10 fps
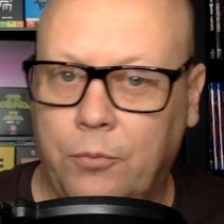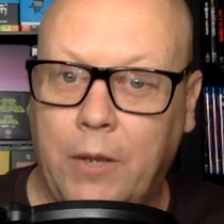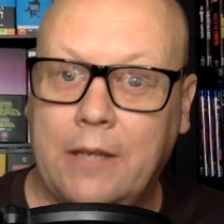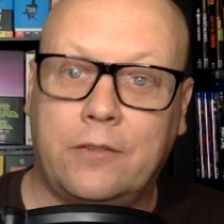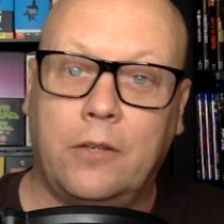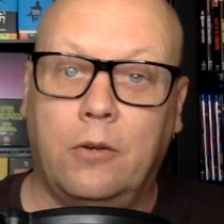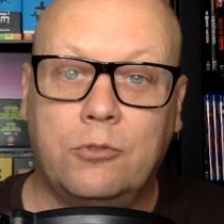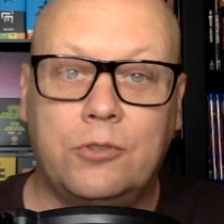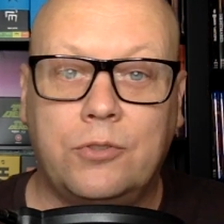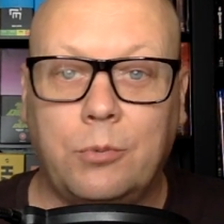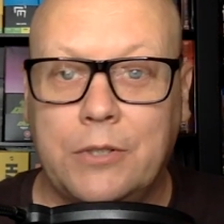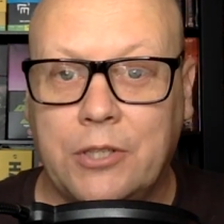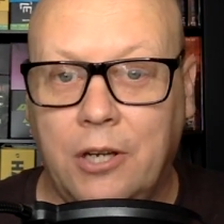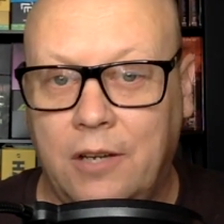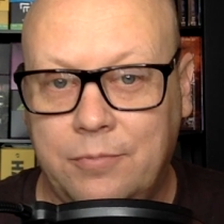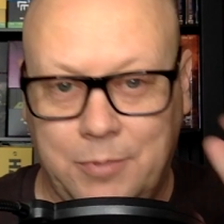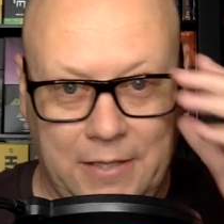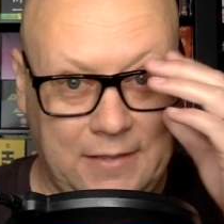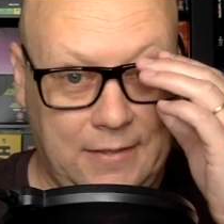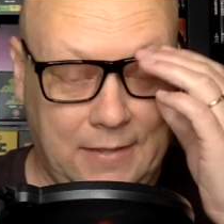Wait, don't switch it off,
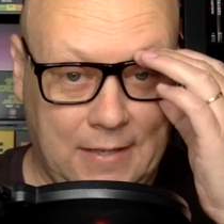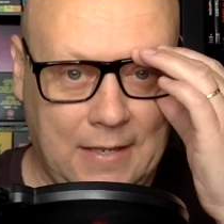please.